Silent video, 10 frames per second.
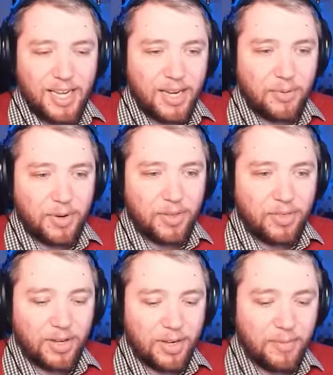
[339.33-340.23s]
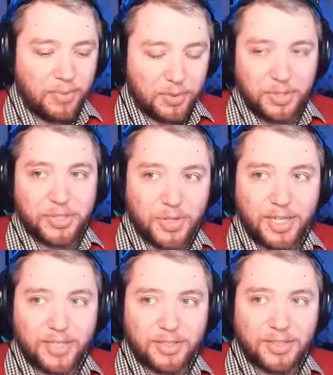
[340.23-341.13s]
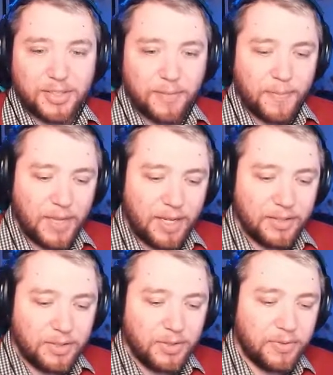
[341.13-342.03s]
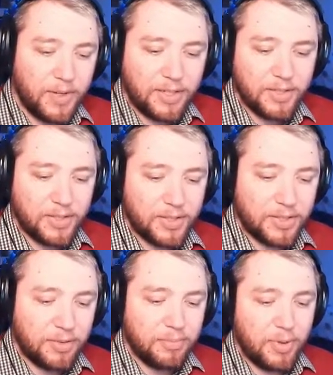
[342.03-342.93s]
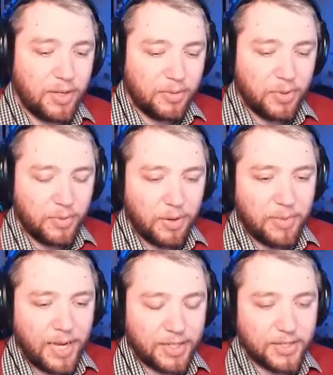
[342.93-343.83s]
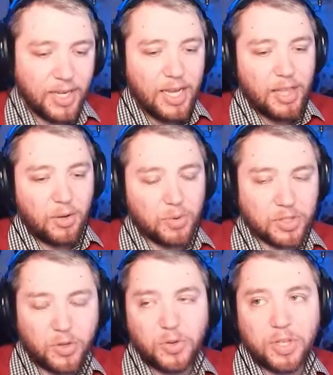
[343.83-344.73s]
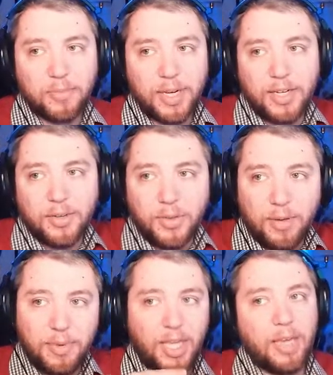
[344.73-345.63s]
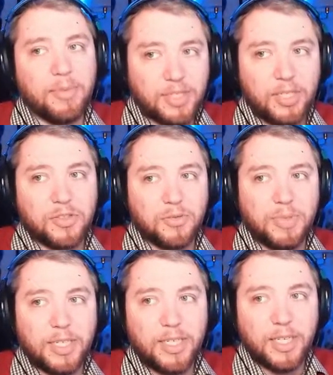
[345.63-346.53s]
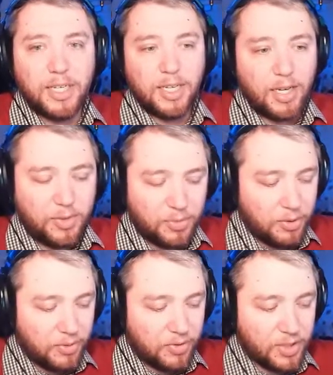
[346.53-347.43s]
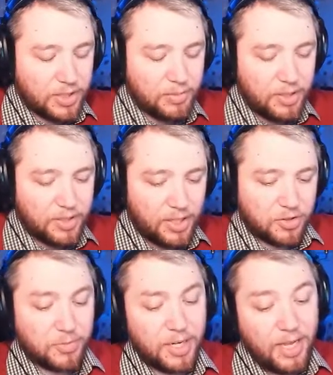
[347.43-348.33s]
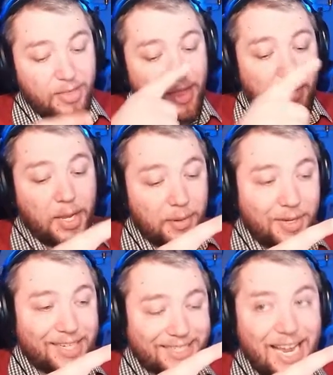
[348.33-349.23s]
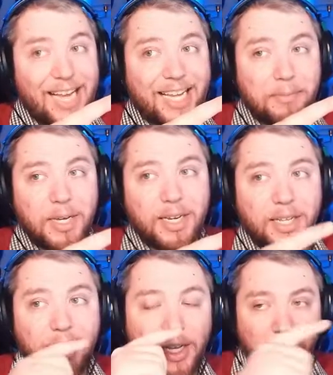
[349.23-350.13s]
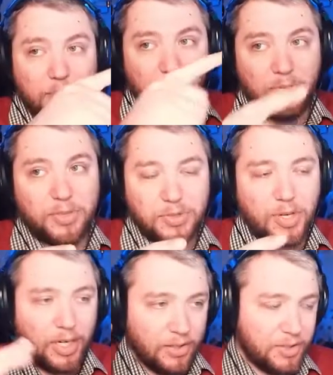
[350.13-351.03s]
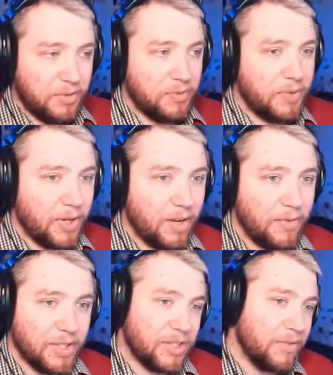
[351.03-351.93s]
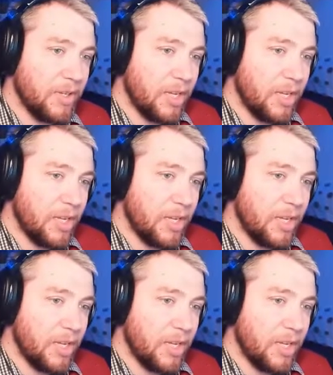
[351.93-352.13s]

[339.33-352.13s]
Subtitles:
with 3 strikers, 2 defenders with wingbacks. There was a holding mid who then became a central mid, a 3 across the mid, central mid, and then it became an attacking mid with the 3 strikers. It was very offensive.